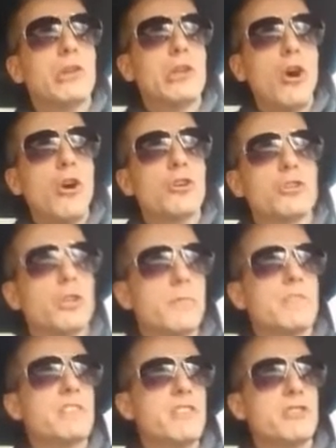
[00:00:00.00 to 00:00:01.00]
a
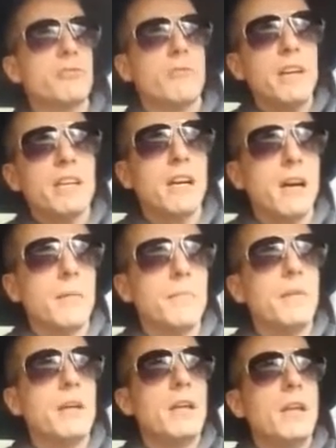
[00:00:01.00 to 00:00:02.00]
long-term residual income,